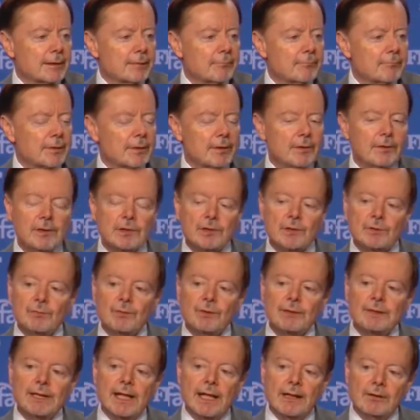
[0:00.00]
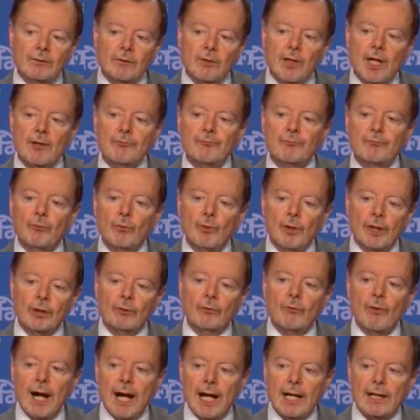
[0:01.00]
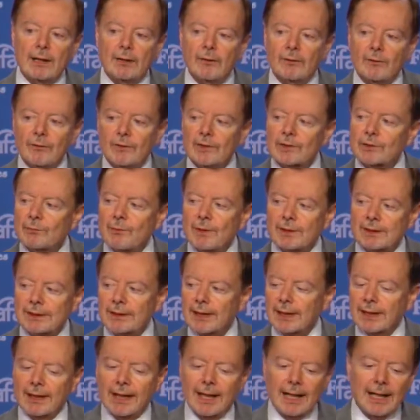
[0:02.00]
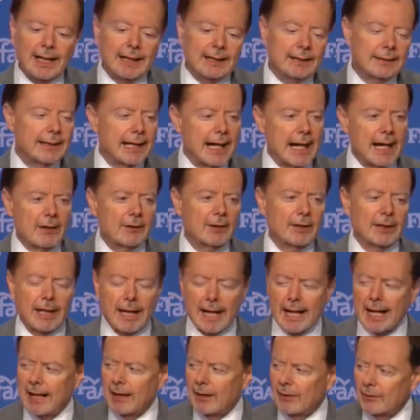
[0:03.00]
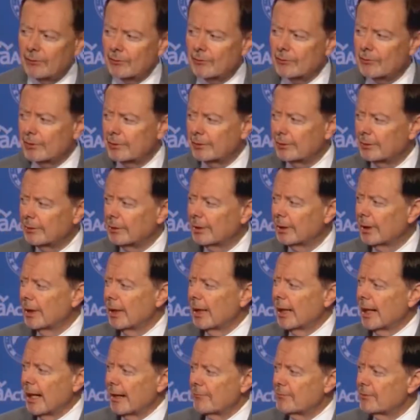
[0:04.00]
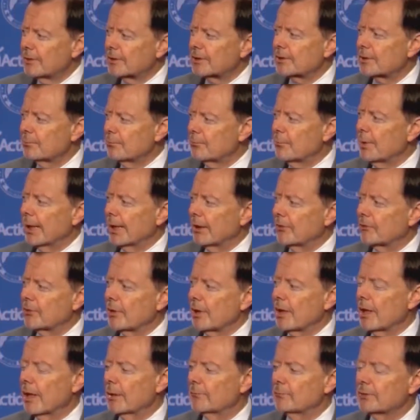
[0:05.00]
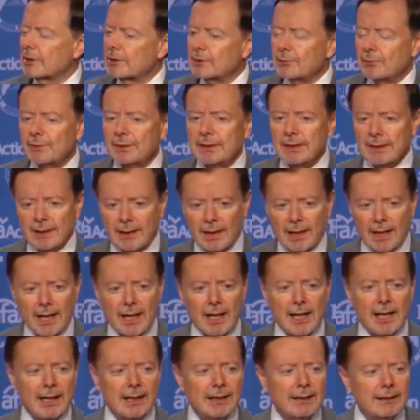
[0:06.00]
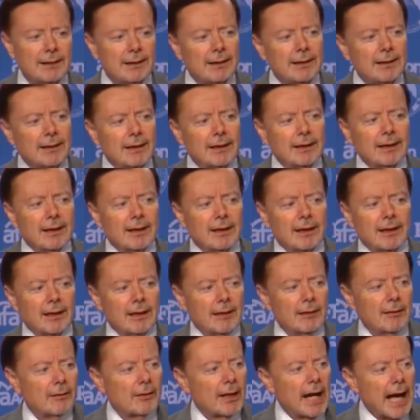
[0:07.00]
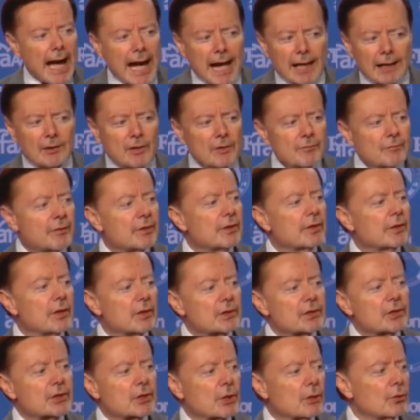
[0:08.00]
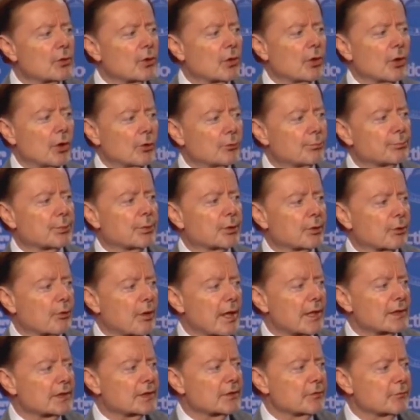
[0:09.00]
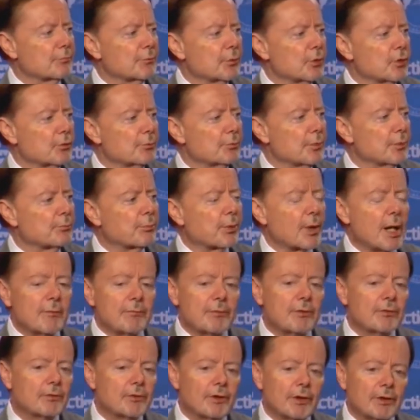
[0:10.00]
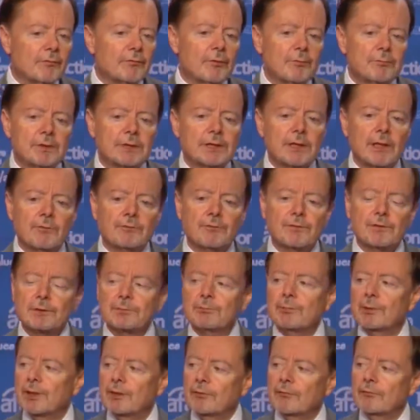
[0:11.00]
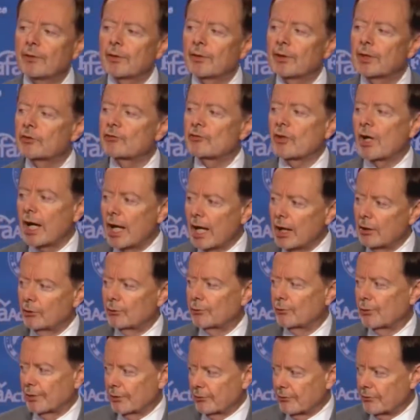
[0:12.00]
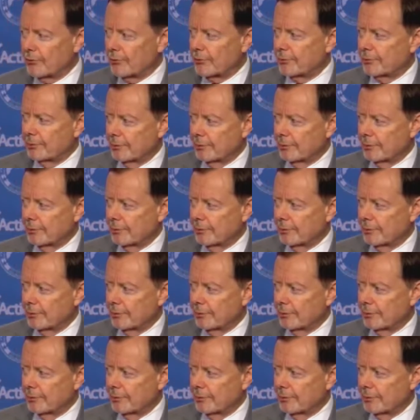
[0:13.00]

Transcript: I mean, this was a left-wing radical. This wasn't a guy down and out and having some bad times. This was a guy active in the so-called progressive movement, probably thought of himself as being very tolerant.